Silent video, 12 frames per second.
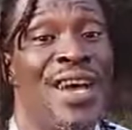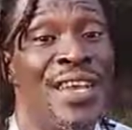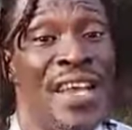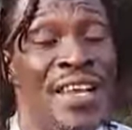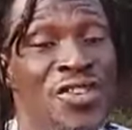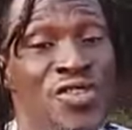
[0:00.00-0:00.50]

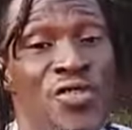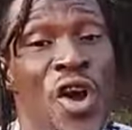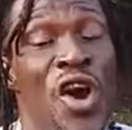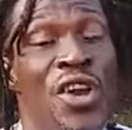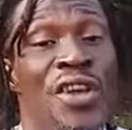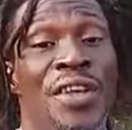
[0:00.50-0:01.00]
then
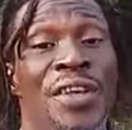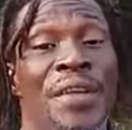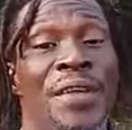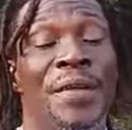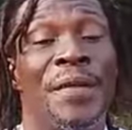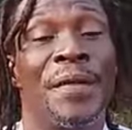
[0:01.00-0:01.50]
destroy.
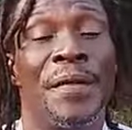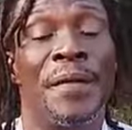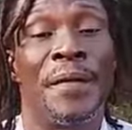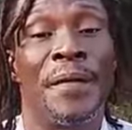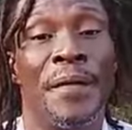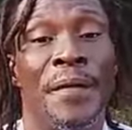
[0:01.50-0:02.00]

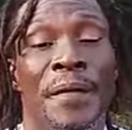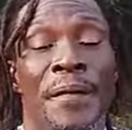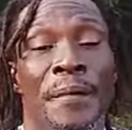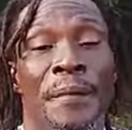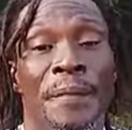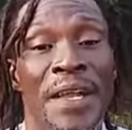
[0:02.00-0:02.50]

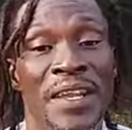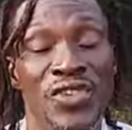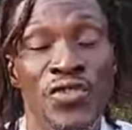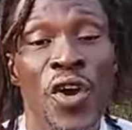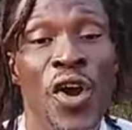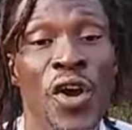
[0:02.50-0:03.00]
Then
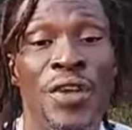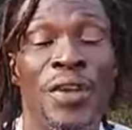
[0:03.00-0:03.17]
destroy.